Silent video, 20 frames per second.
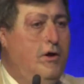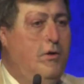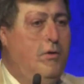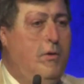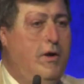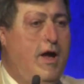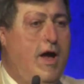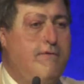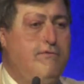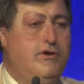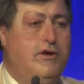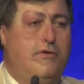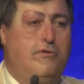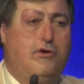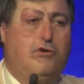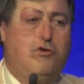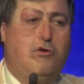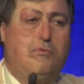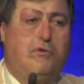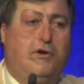We have another
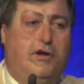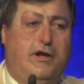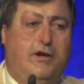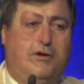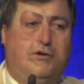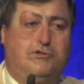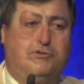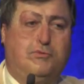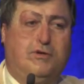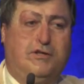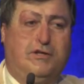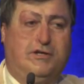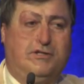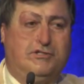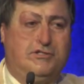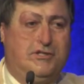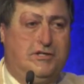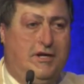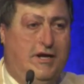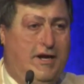group of leaders with us
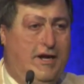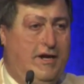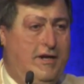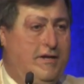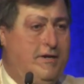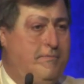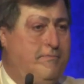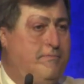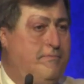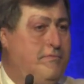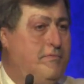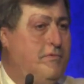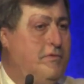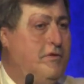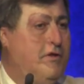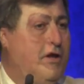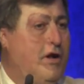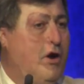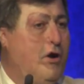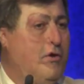tonight.
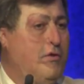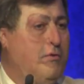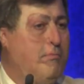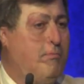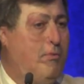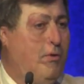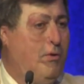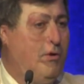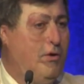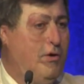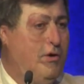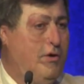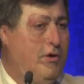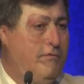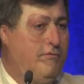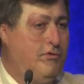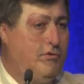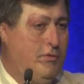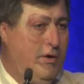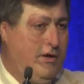They are the Board of
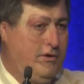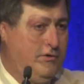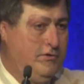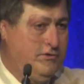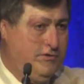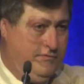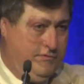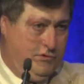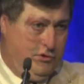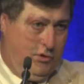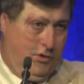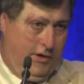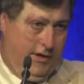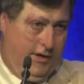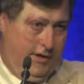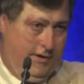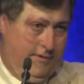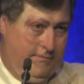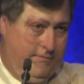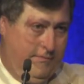Directors of
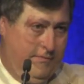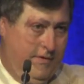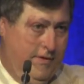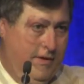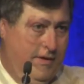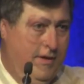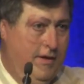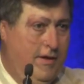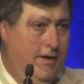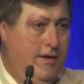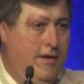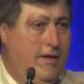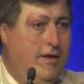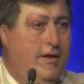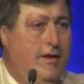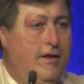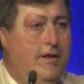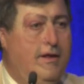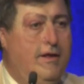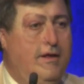JOOI.
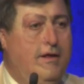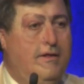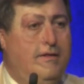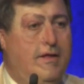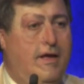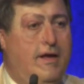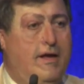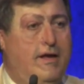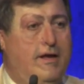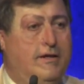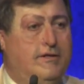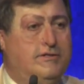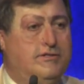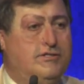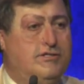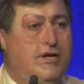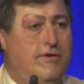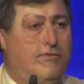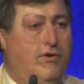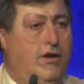They and
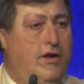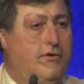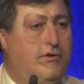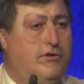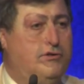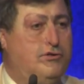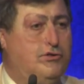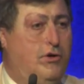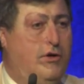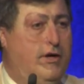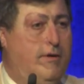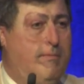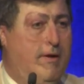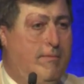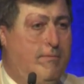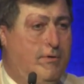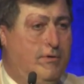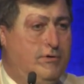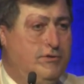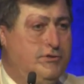several hundred JOOI
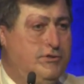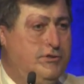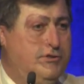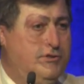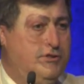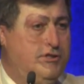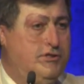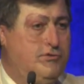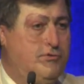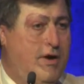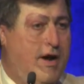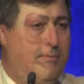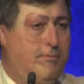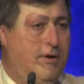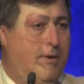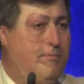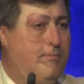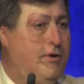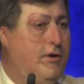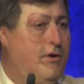members just wrapped
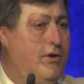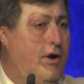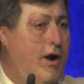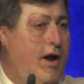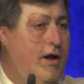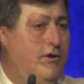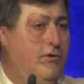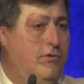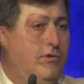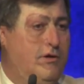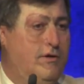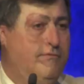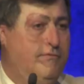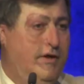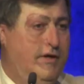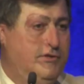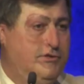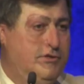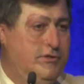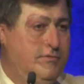up their annual
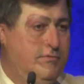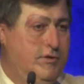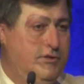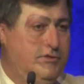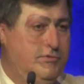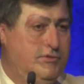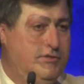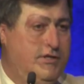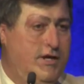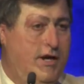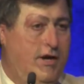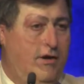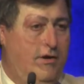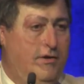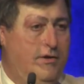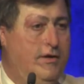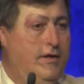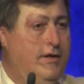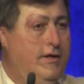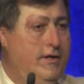convention, which was
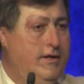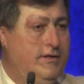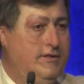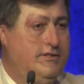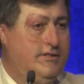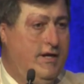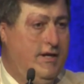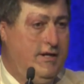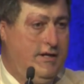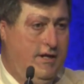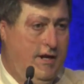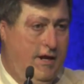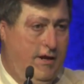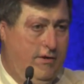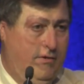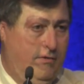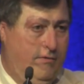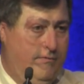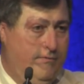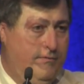held in San
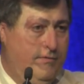Diego.